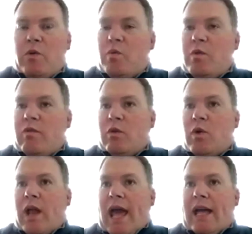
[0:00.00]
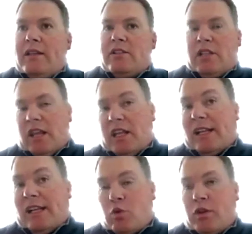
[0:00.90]
really want to add this? And I think
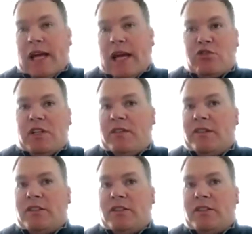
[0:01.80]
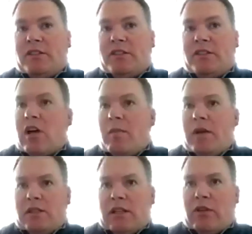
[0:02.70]
that's where the extra defensive backs start to come in,
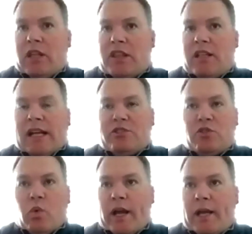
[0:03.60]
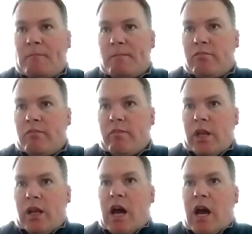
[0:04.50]
because I really think that's the way
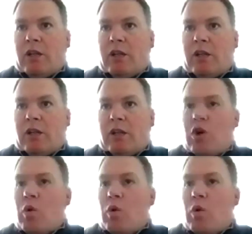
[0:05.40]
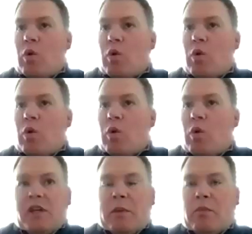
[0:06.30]
college football is going. You're
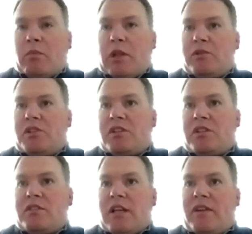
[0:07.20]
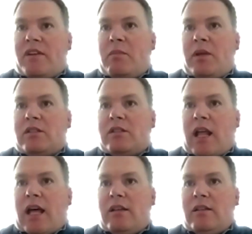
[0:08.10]
seeing people play with 6 and 7 DBs a
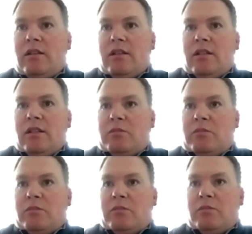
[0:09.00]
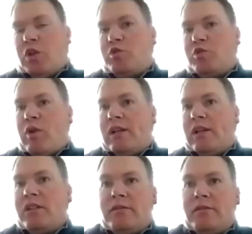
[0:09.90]
lot just because of all the spread
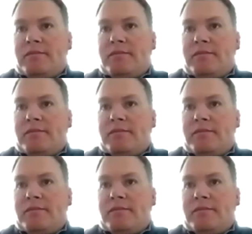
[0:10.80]
stuff.